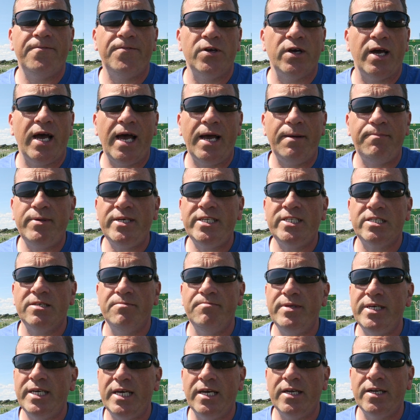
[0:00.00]
If you're happy
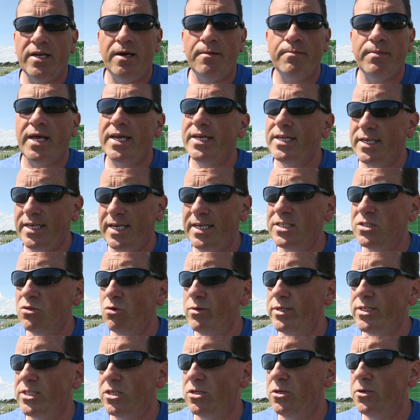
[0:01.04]
to meet it up, and it is
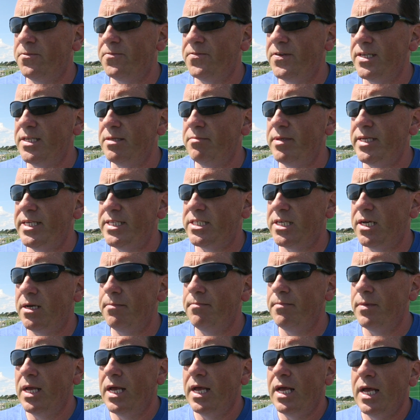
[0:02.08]
always a good thing to meet
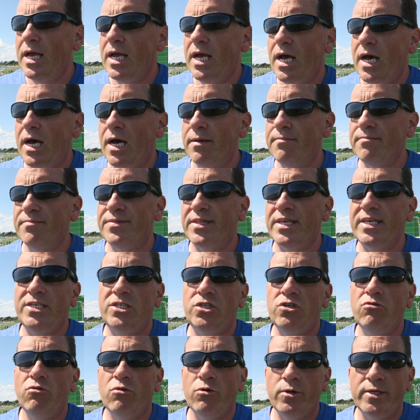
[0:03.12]
up, they
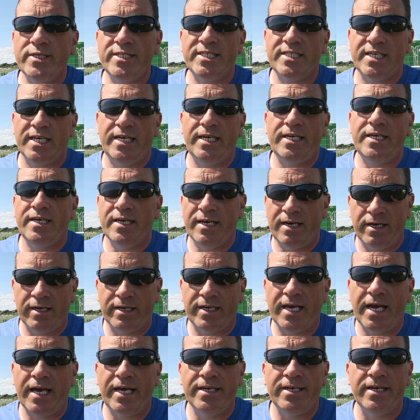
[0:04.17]
do always say,
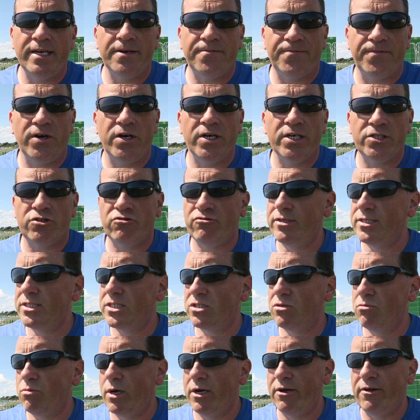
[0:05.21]
again, advisory
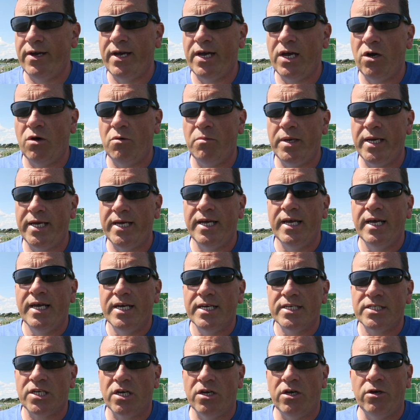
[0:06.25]
is to wear a helmet.
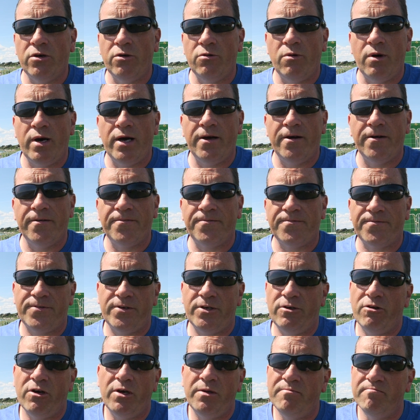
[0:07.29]
So
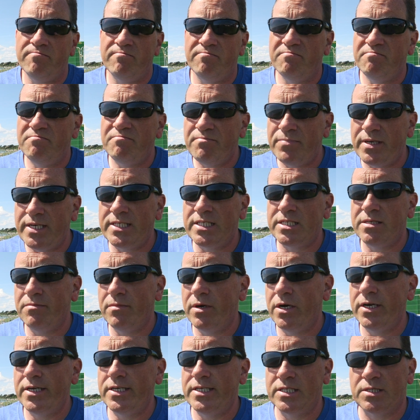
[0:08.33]
for your own peace of
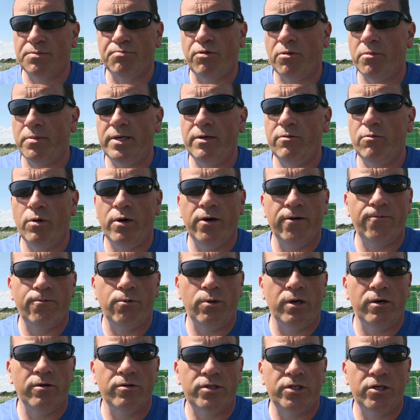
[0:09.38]
mind, it's probably
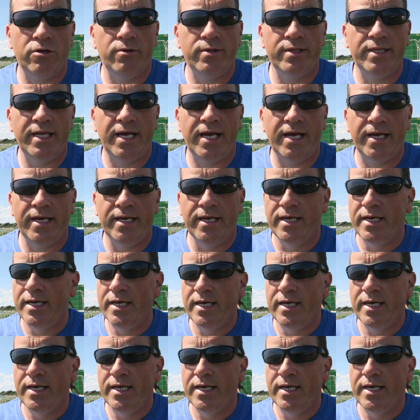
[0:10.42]
worthwhile doing that.